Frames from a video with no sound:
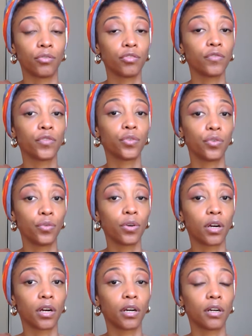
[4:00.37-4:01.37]
of you who
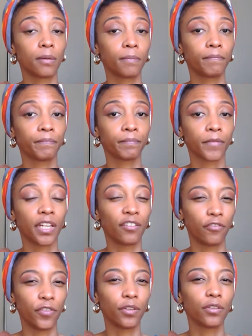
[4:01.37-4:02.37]
can
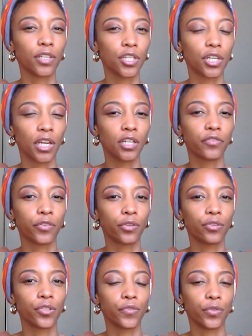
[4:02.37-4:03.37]
feel this change. For
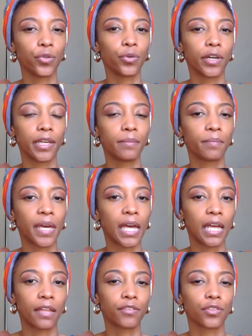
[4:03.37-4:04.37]
those of you who are
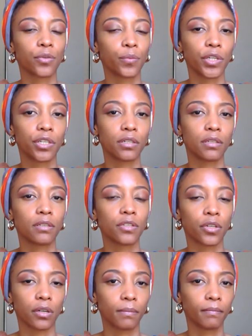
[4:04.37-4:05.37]
empaths or witches,
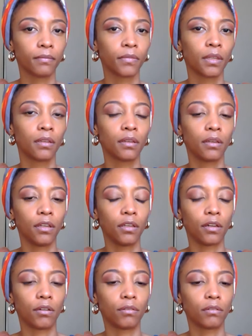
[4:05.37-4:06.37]
or
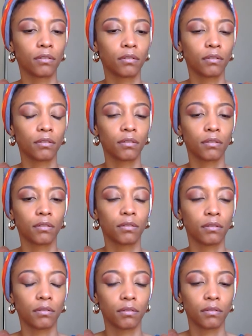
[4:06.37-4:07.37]

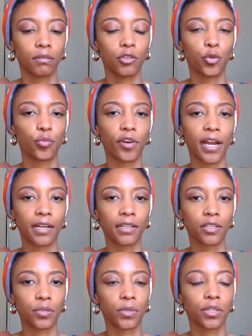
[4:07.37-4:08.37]
who
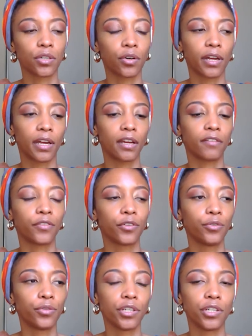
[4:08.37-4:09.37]
practice witchcraft, or who
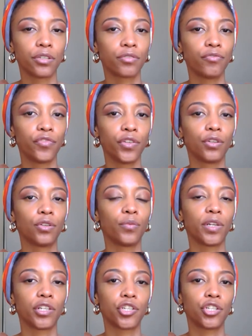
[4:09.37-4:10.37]
can just feel when
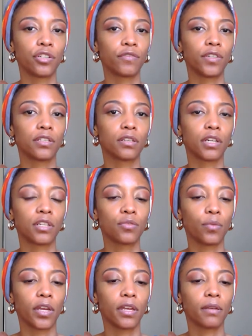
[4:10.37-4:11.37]
a shift is on its way.